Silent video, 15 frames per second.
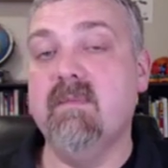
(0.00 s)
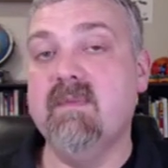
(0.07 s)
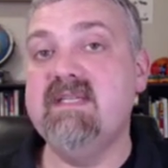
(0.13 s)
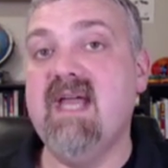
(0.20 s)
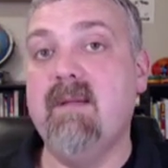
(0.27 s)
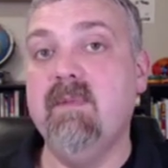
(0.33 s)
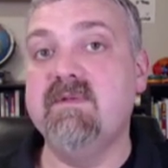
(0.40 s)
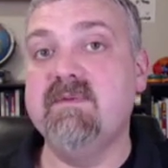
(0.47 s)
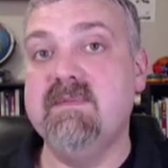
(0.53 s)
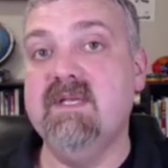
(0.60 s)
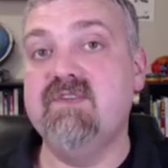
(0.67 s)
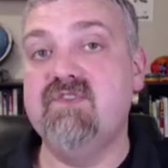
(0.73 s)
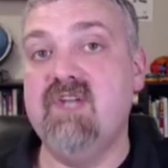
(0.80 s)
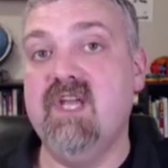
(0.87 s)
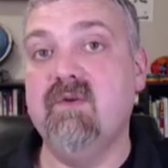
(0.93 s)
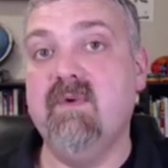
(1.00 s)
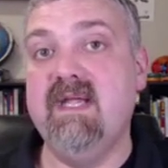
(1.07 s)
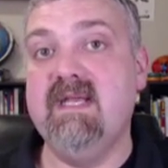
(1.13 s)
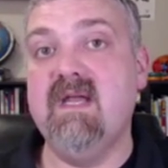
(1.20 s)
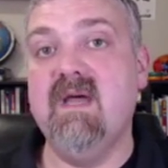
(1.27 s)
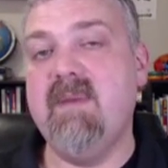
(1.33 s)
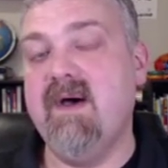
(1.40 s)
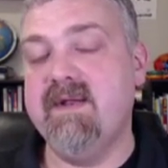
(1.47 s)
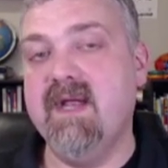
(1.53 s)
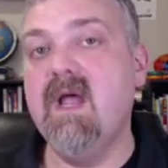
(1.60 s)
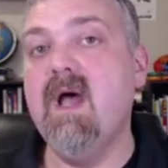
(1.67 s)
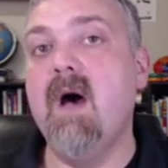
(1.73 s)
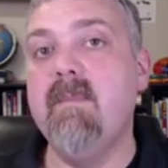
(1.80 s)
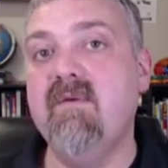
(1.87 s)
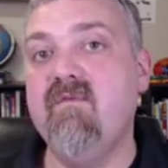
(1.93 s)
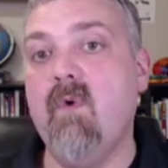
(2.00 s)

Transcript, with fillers: Your metabolism does generate about a cup